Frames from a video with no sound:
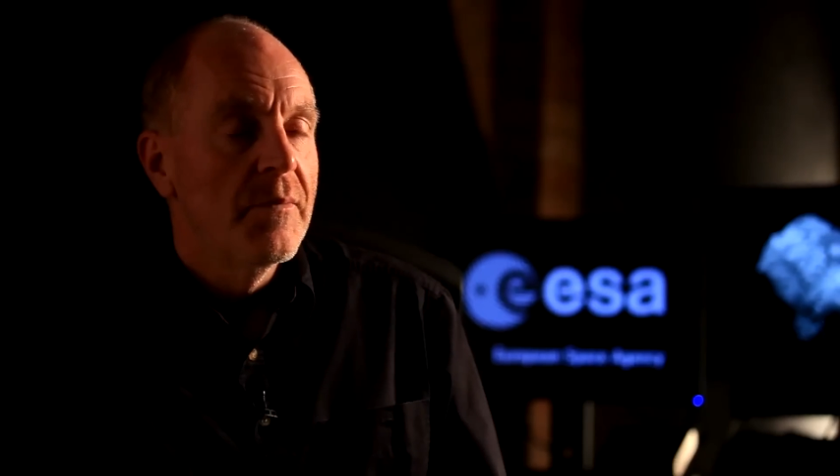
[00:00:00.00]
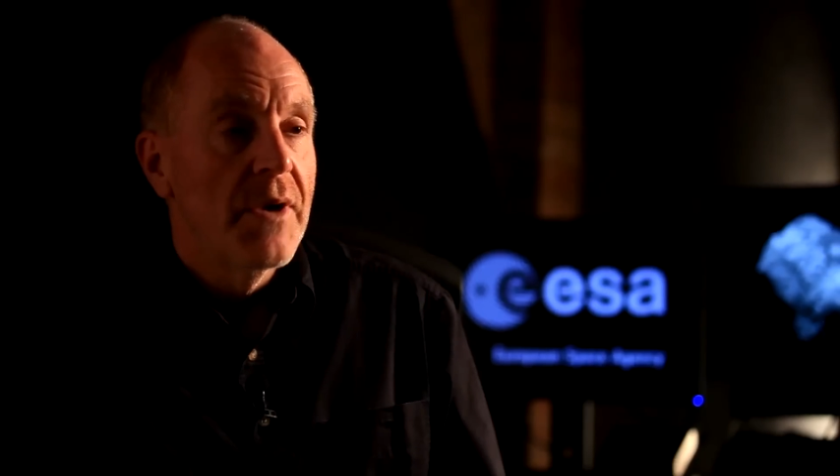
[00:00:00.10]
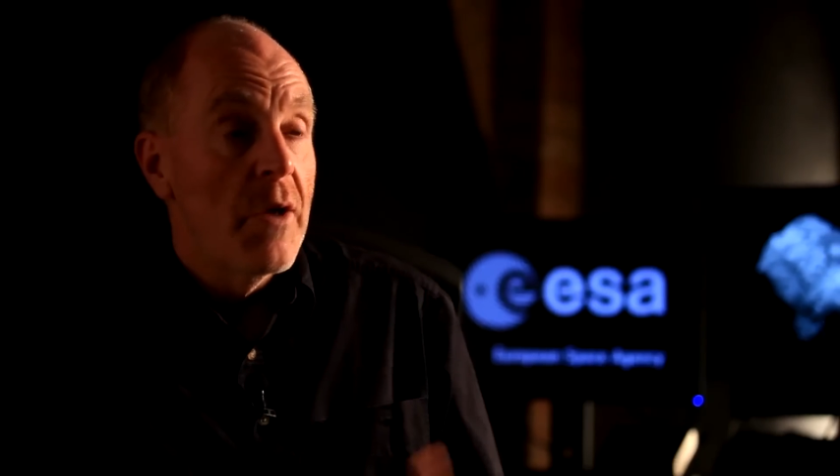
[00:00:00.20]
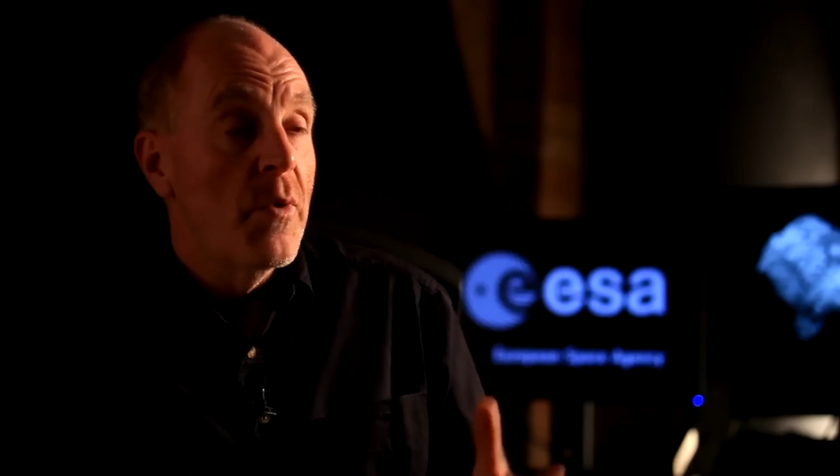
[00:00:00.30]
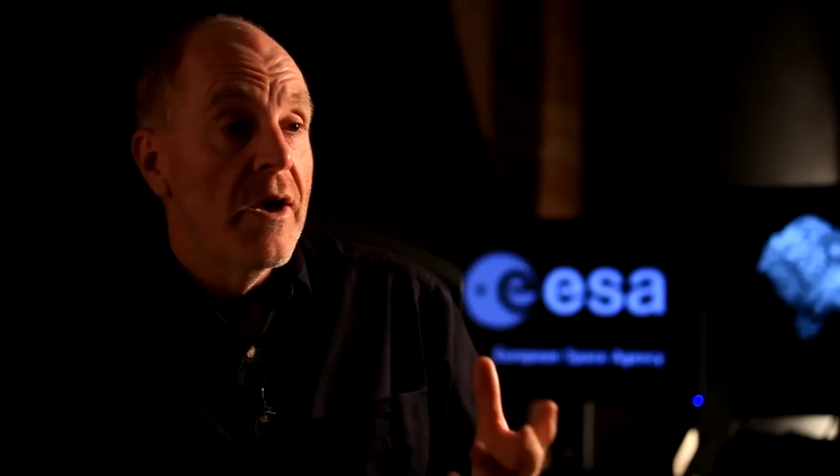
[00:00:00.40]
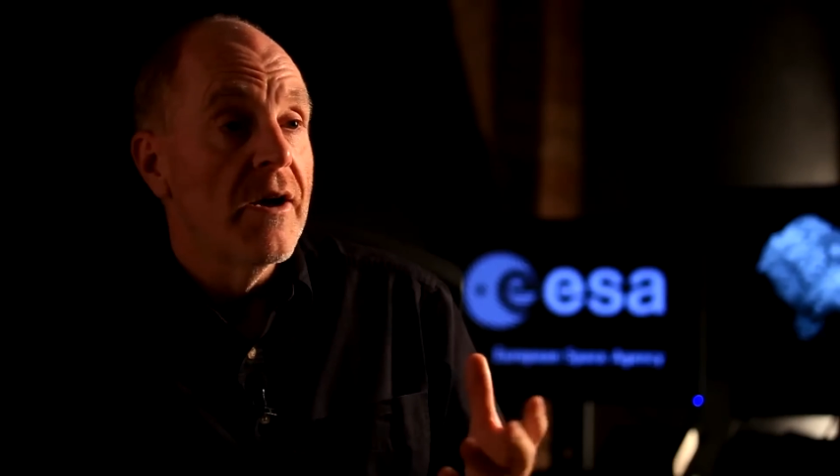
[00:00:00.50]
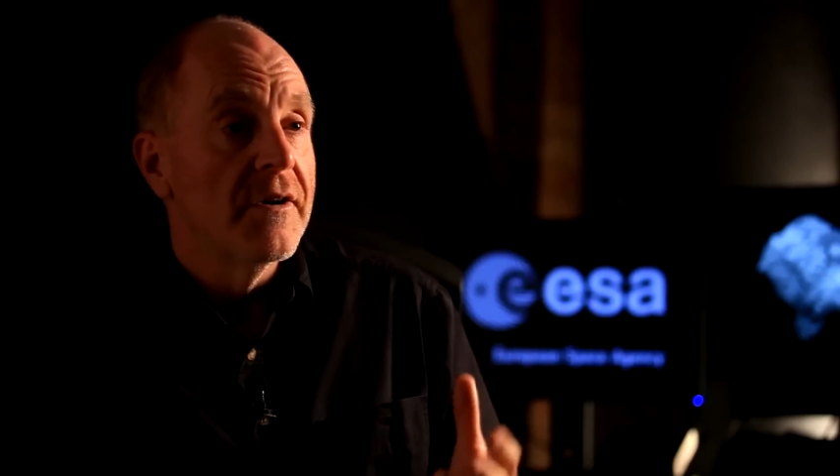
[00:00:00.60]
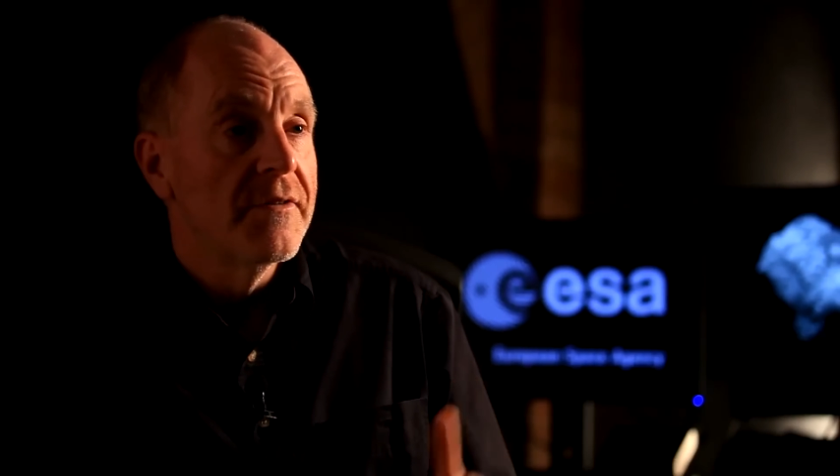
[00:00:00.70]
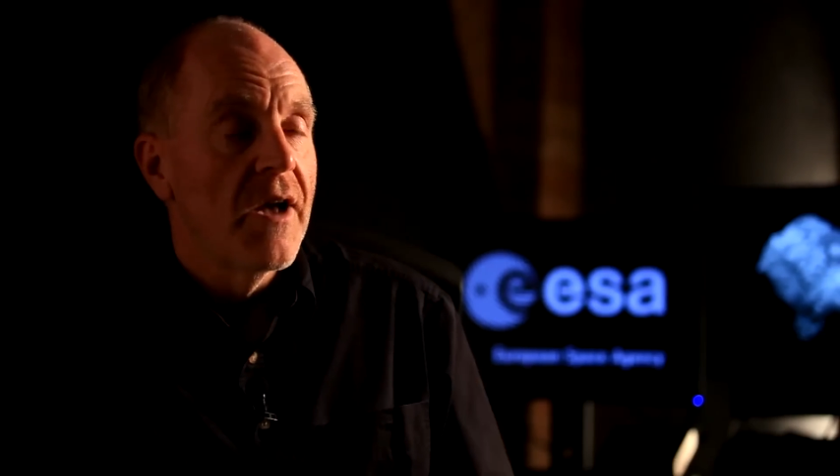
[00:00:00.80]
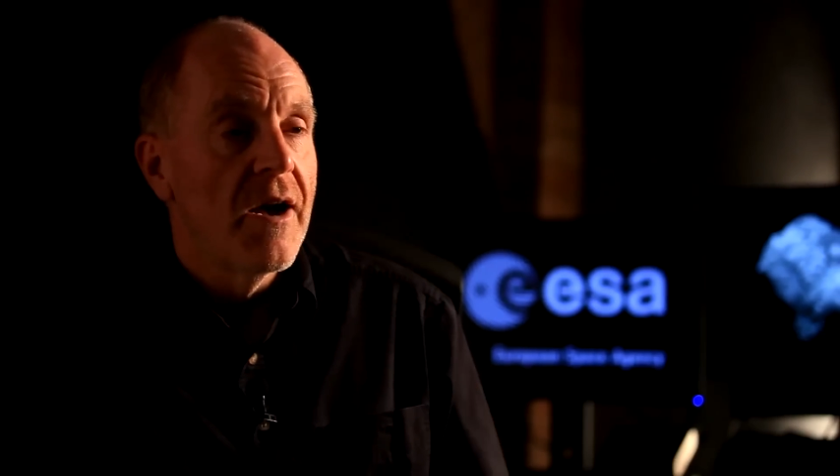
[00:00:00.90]
But here we
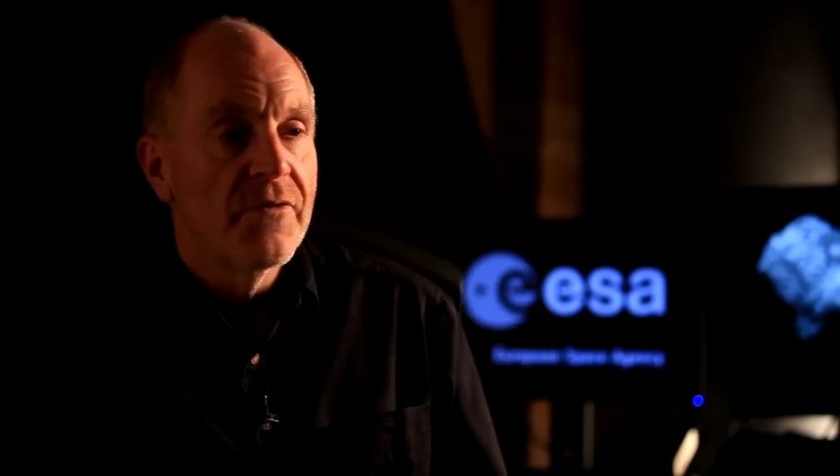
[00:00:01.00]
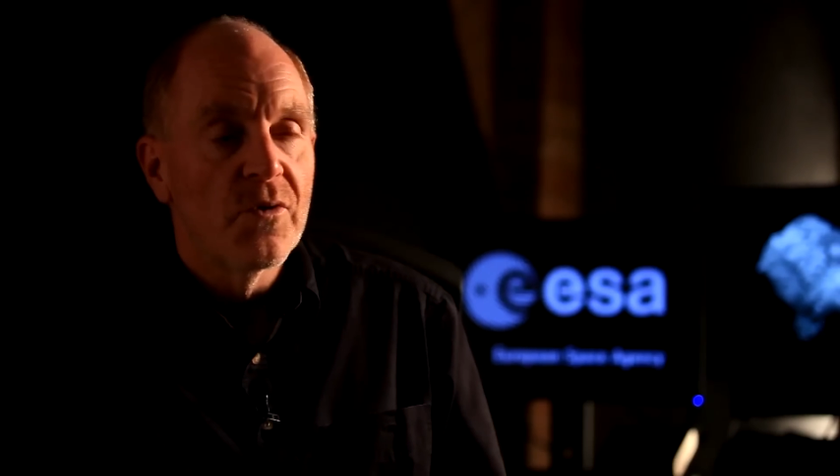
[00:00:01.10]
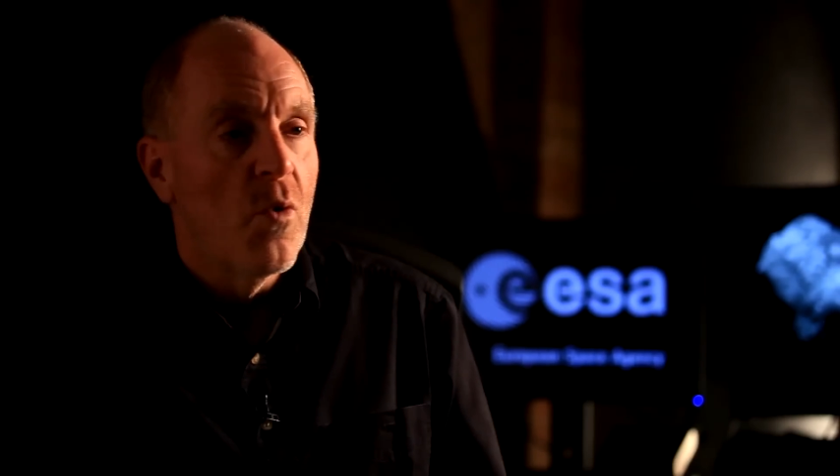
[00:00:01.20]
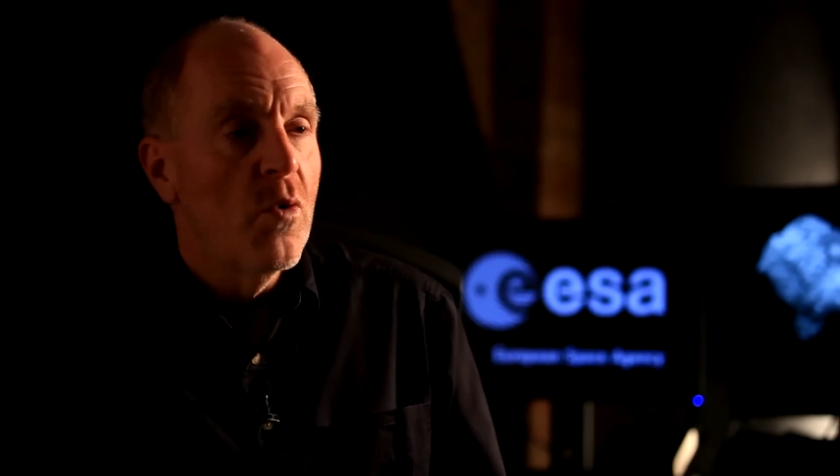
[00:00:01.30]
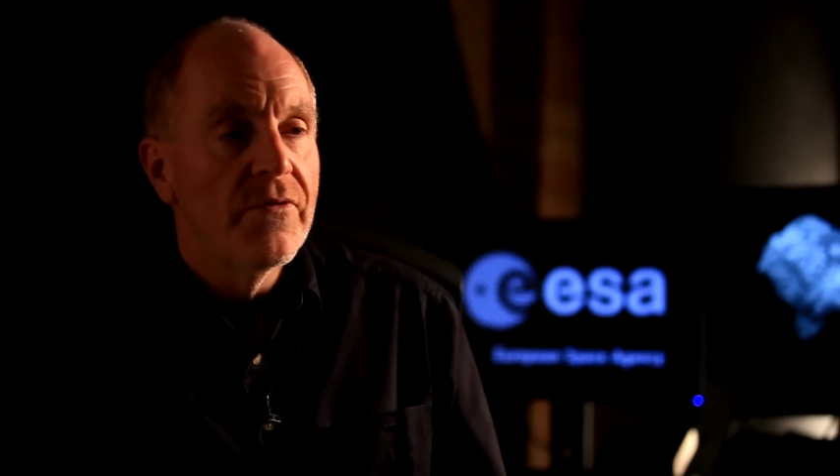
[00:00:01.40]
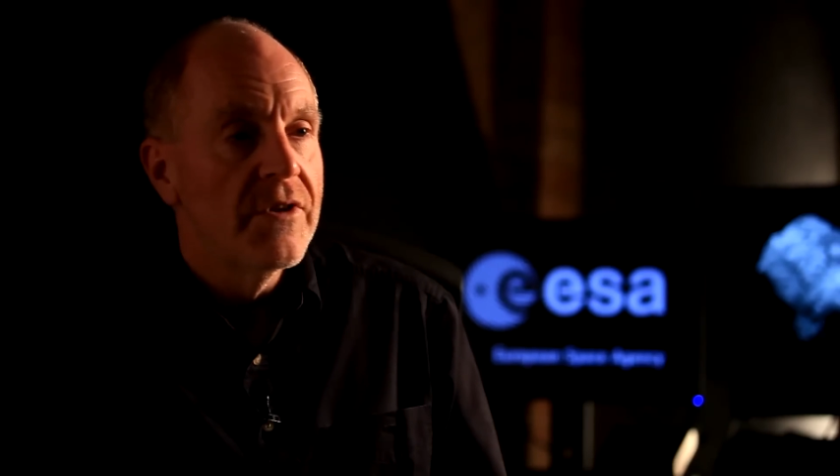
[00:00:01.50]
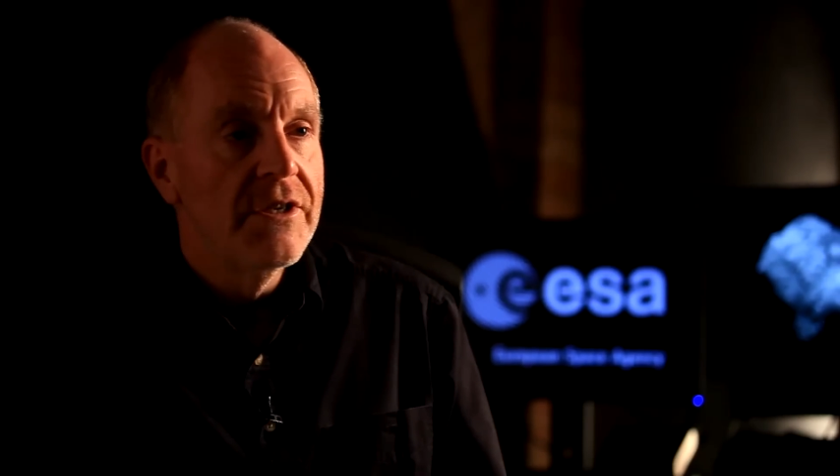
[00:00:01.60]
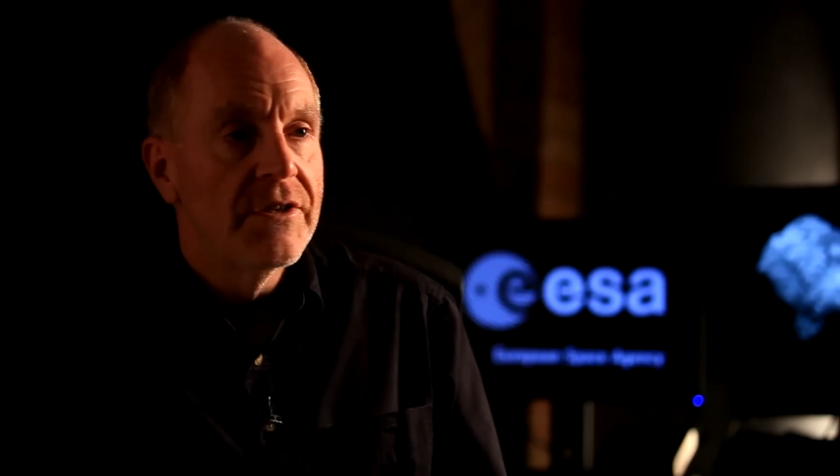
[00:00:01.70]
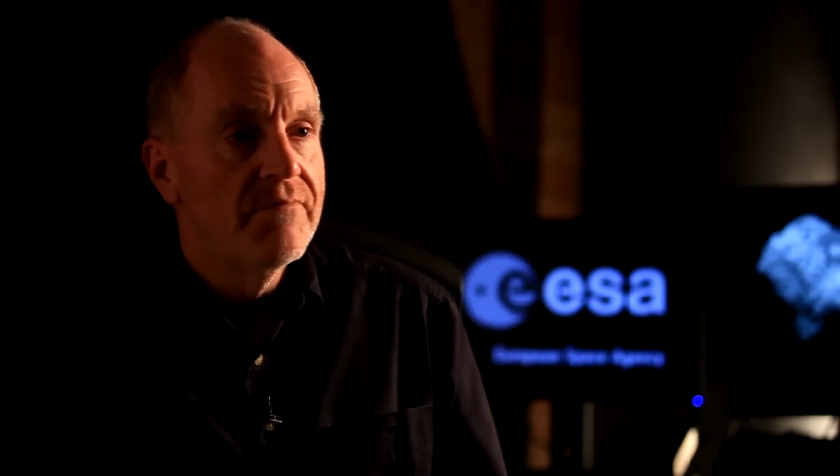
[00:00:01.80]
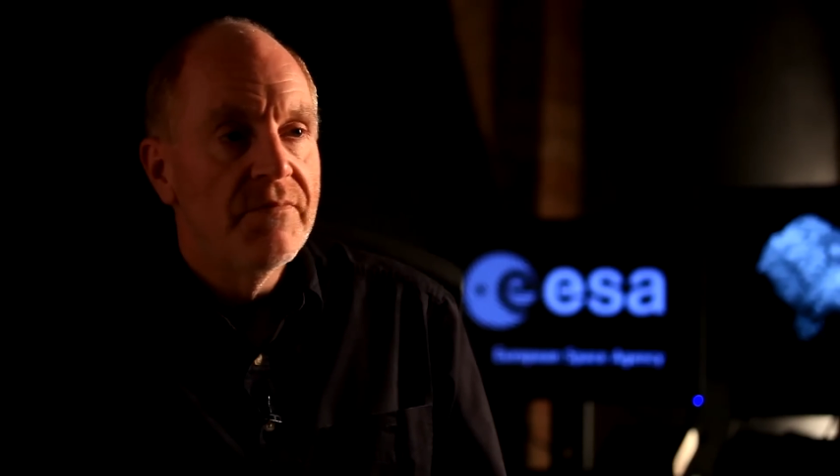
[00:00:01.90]
are, after all of these